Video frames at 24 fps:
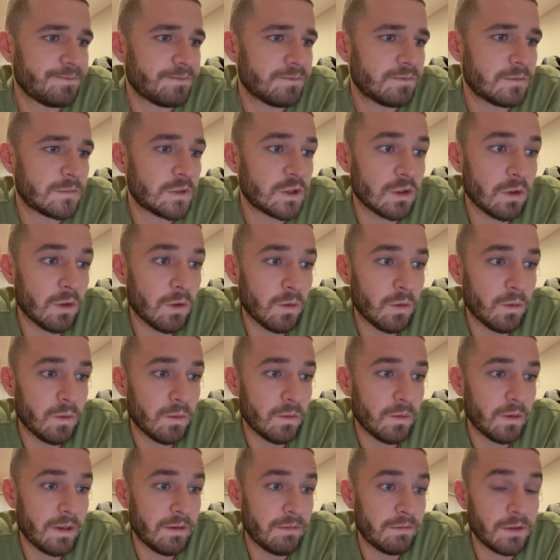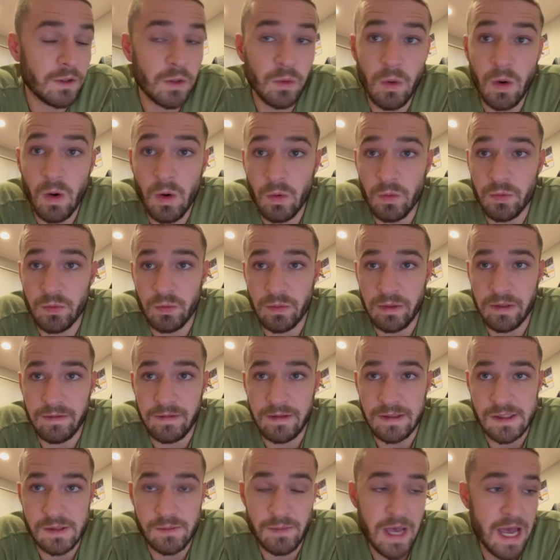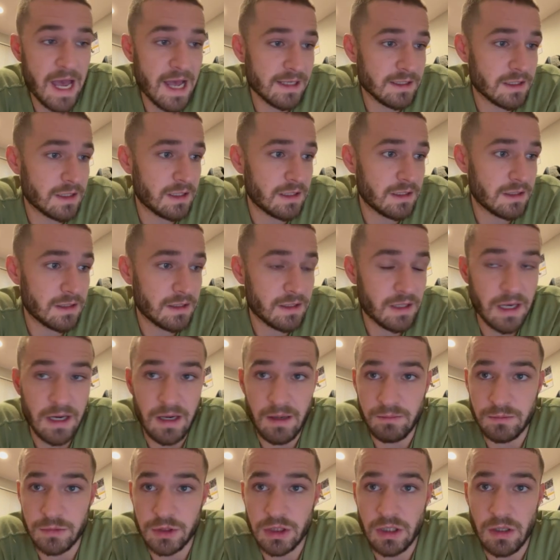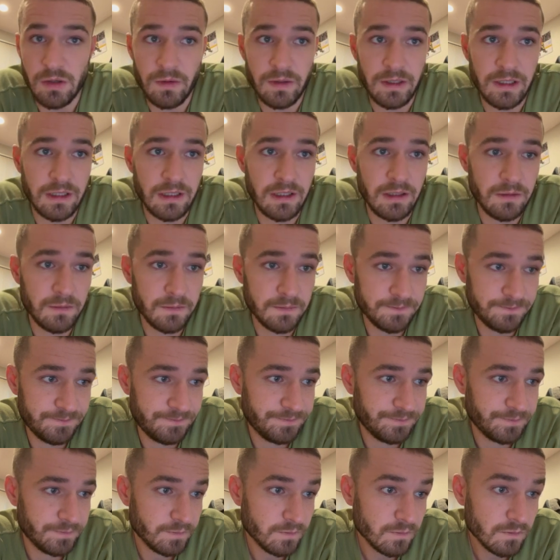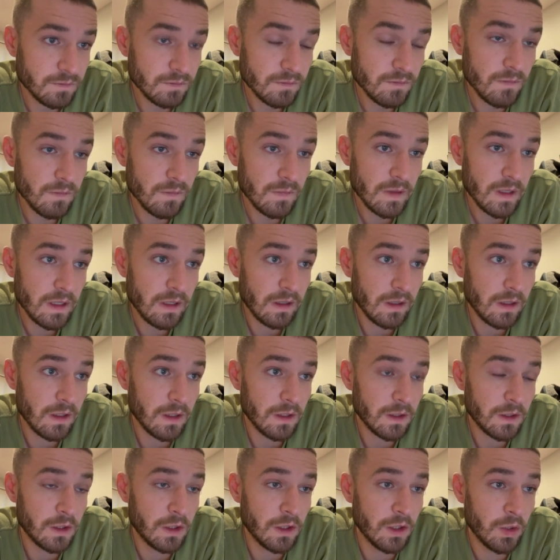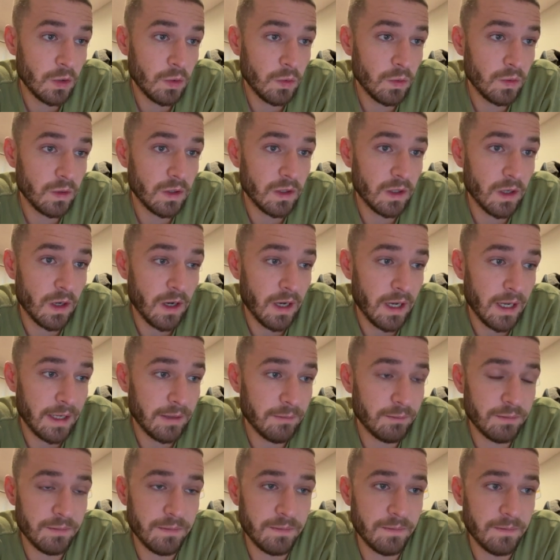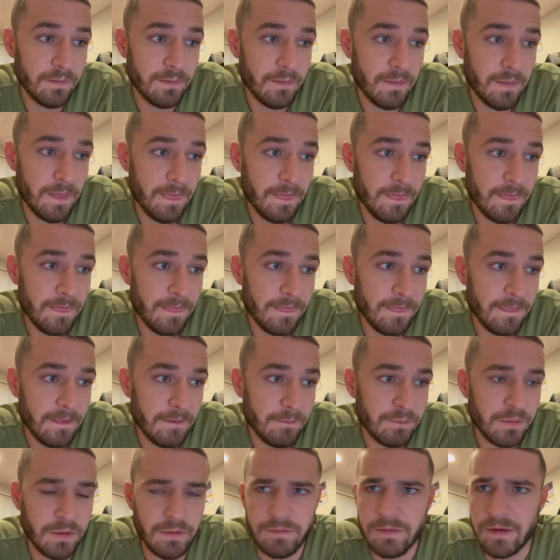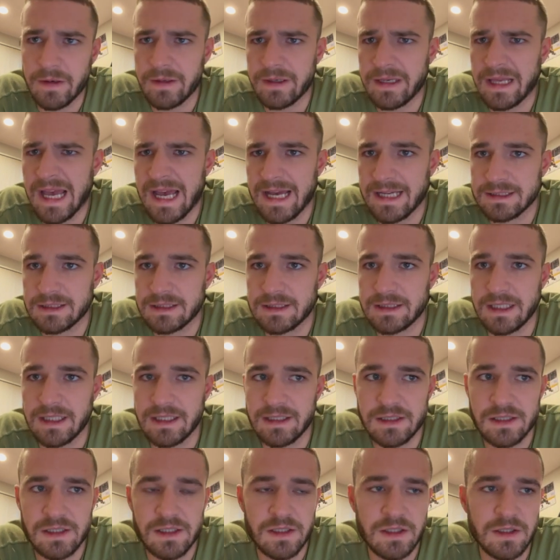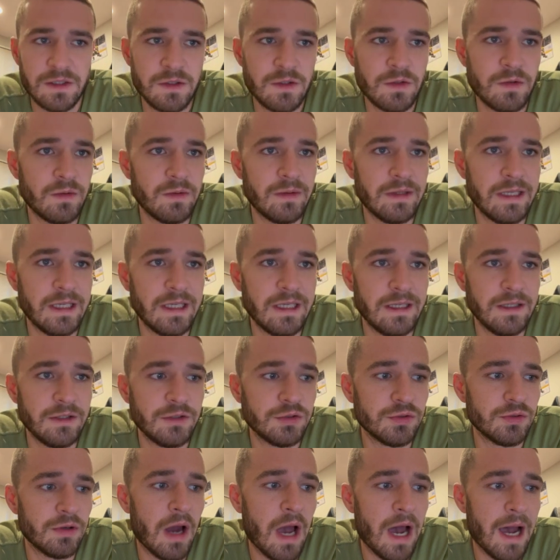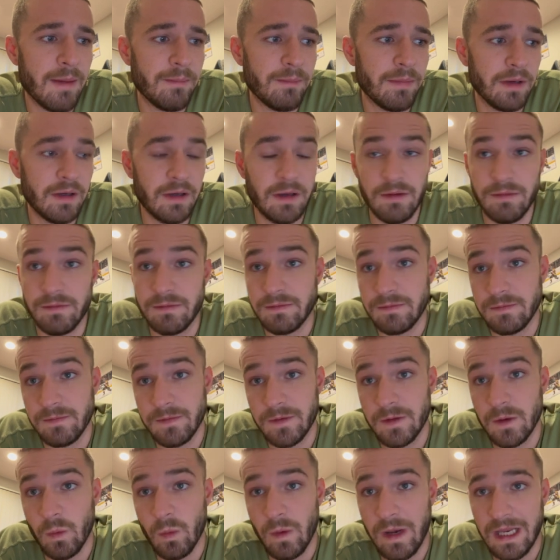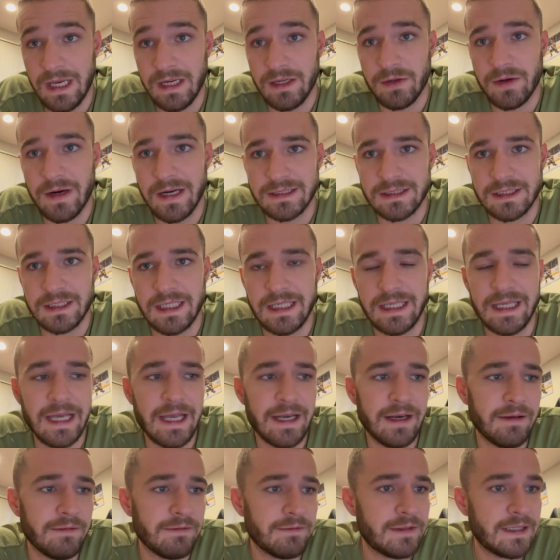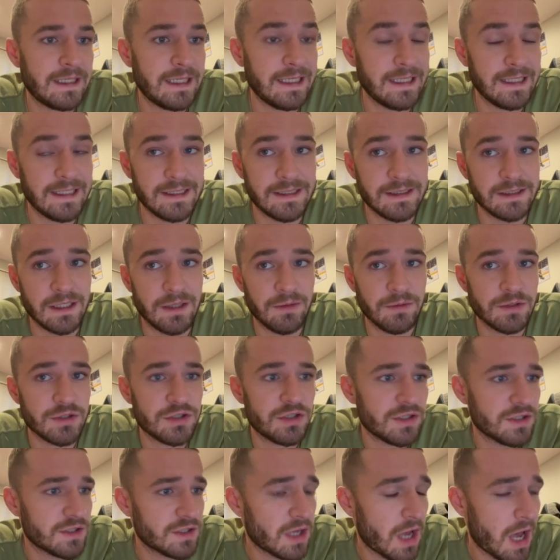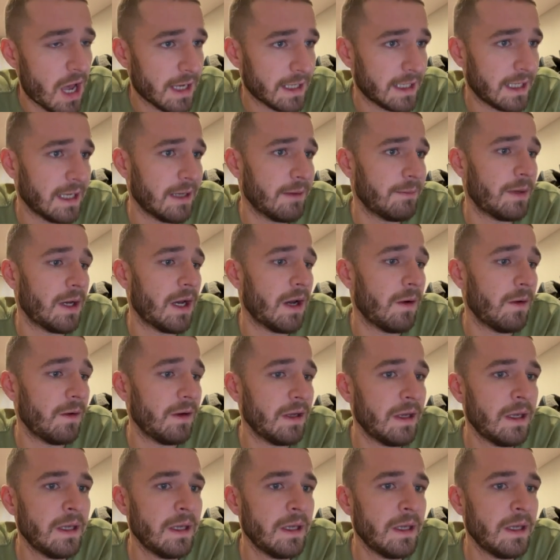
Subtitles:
So if you owned one of these passes that I'm showing you, you got preferred access to the drop of the Wayne Gretzky NFTs I was just talking about.